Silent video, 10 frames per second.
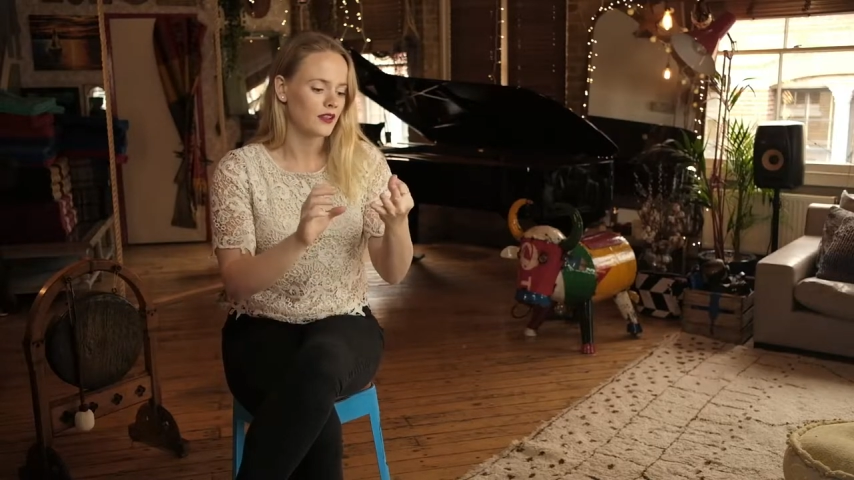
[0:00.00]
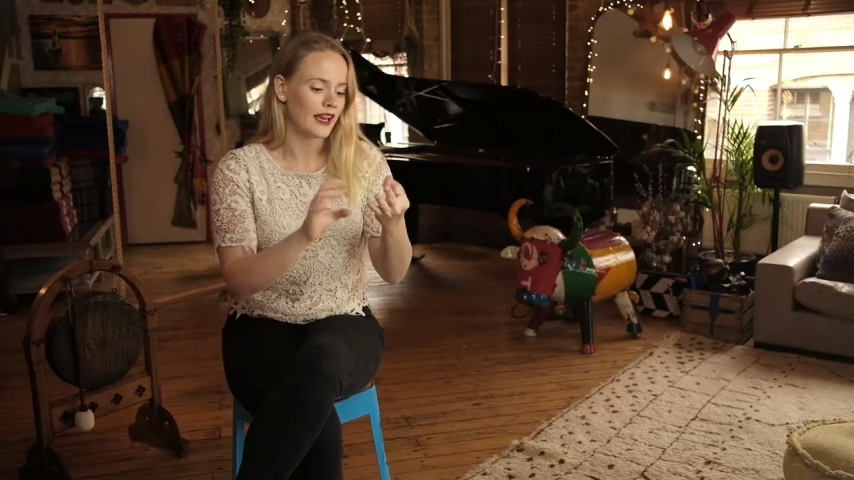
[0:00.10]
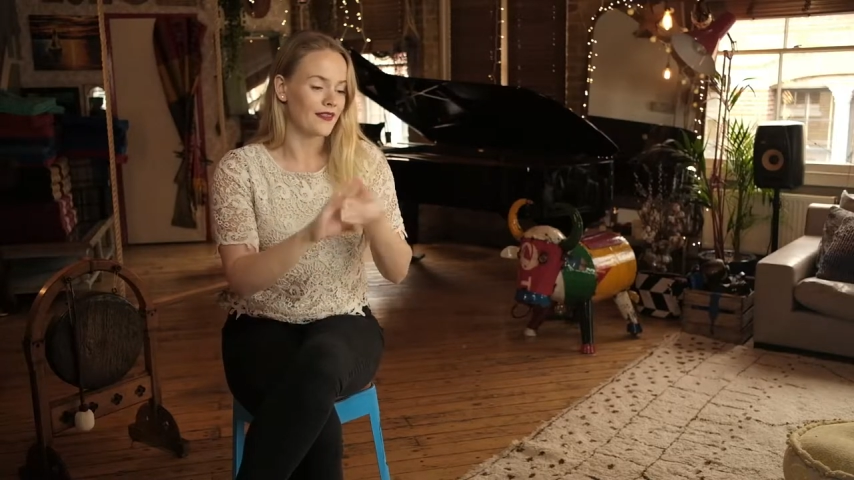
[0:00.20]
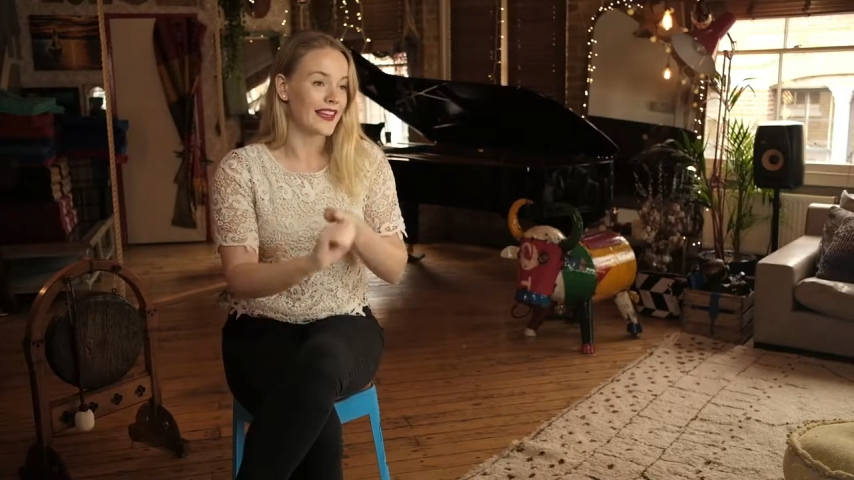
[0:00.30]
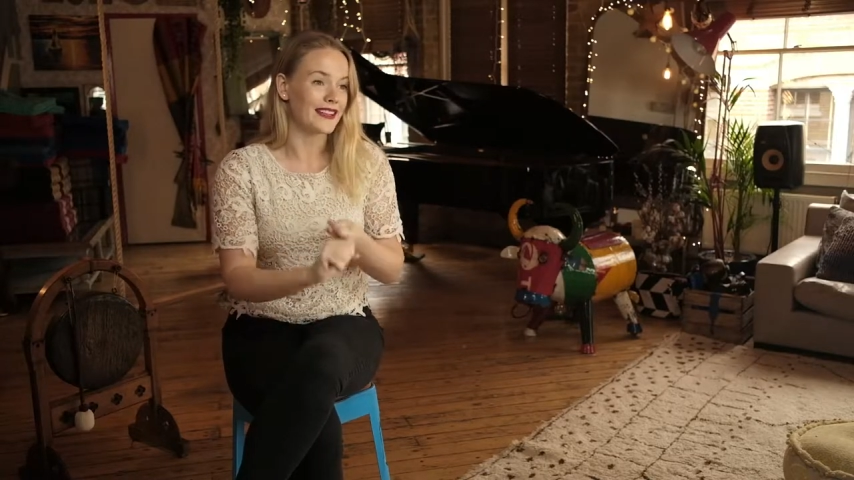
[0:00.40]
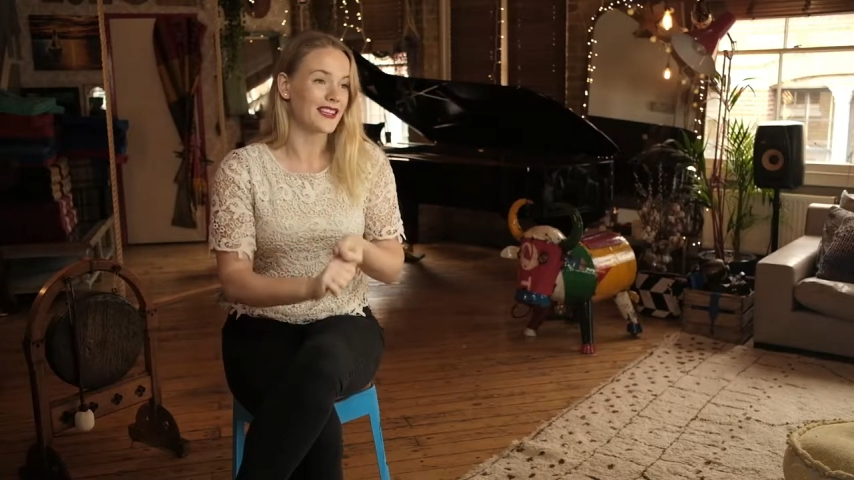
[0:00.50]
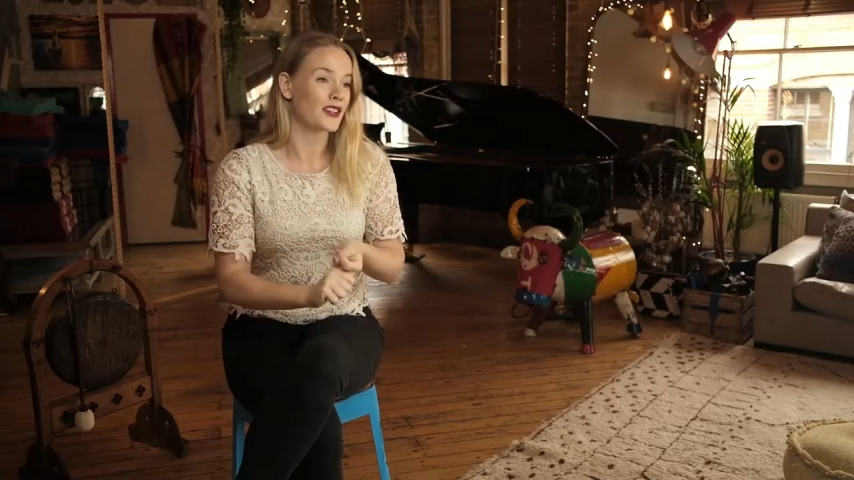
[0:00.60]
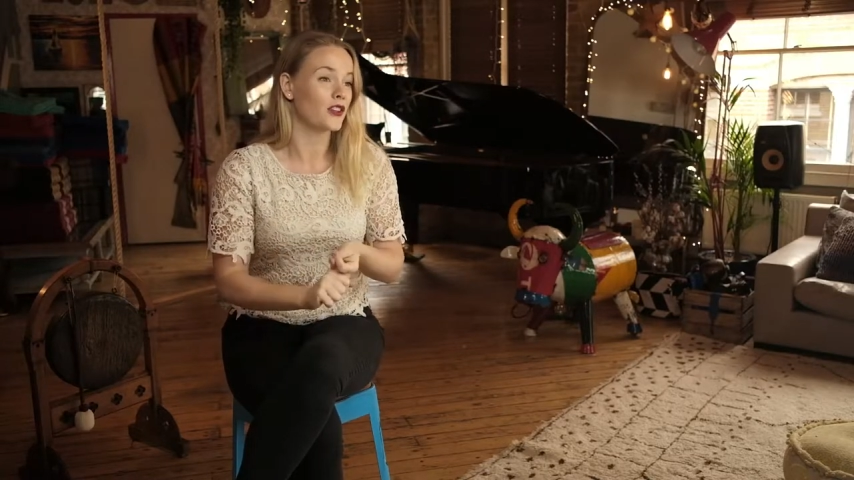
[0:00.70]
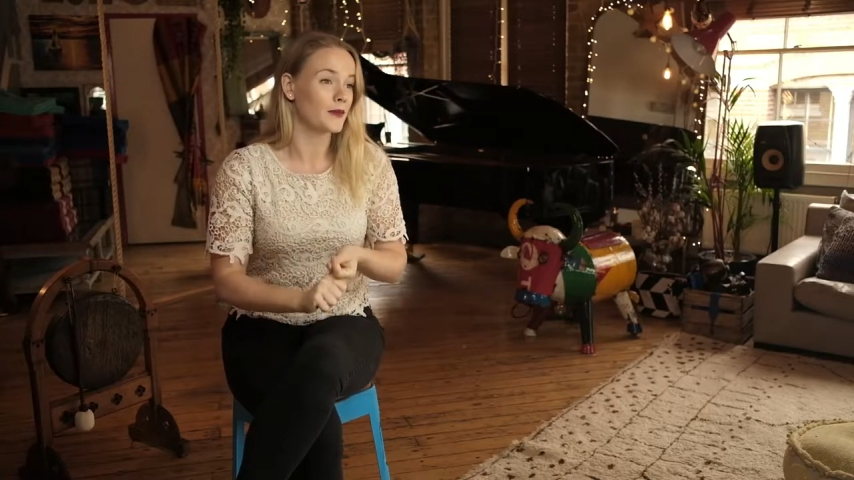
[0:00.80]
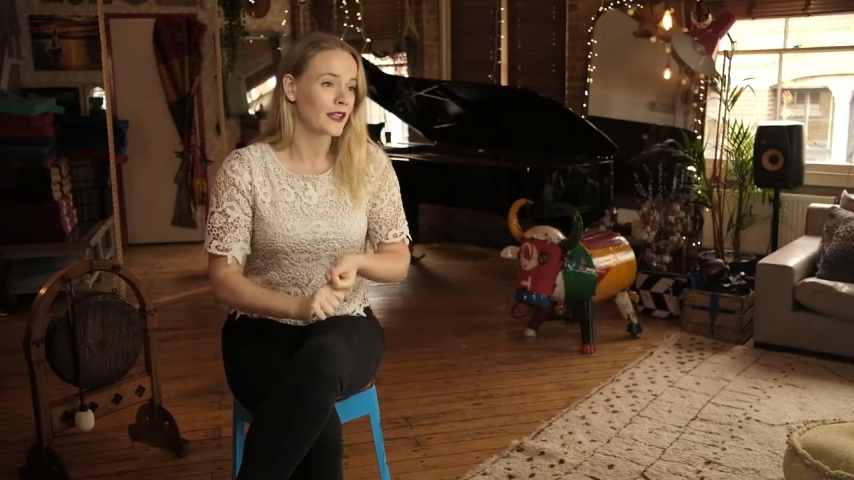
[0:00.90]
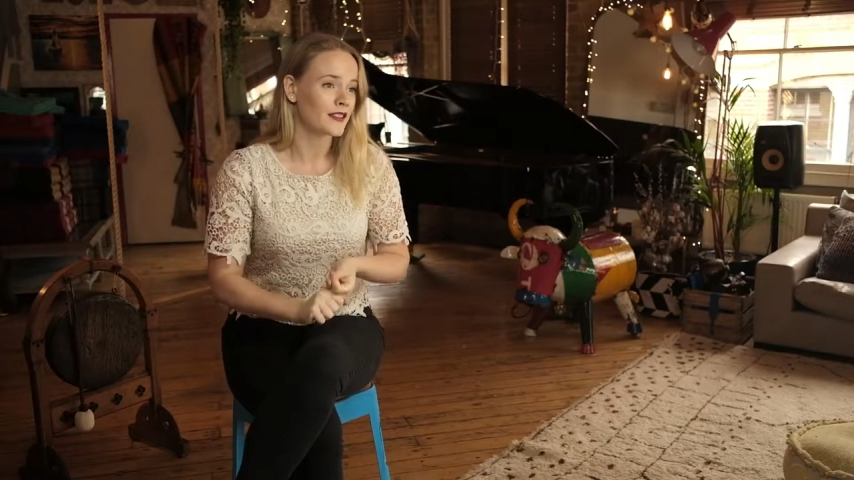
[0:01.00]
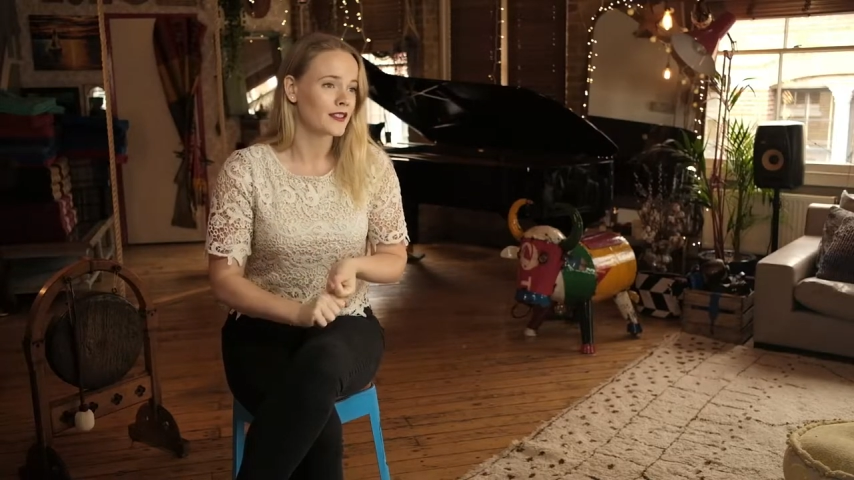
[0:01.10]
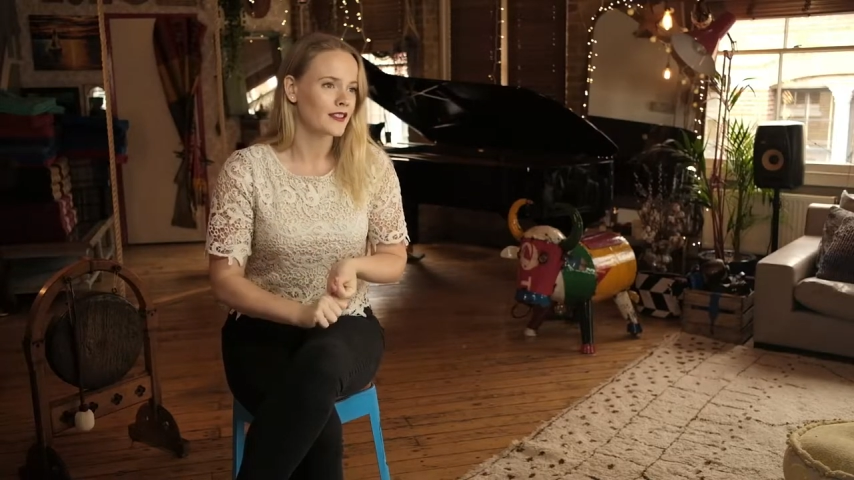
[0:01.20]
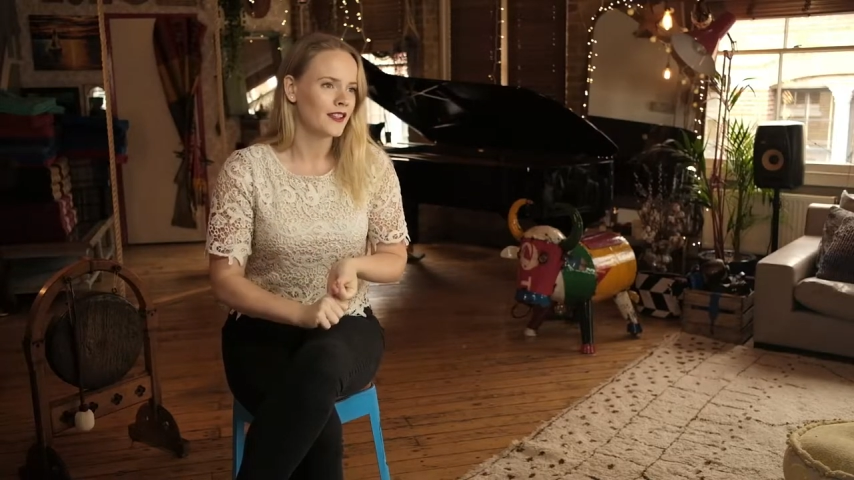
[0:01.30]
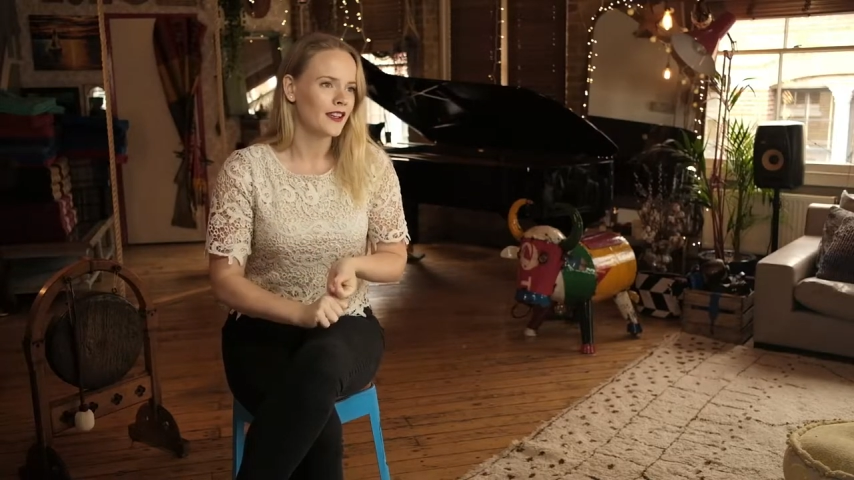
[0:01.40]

and then economics.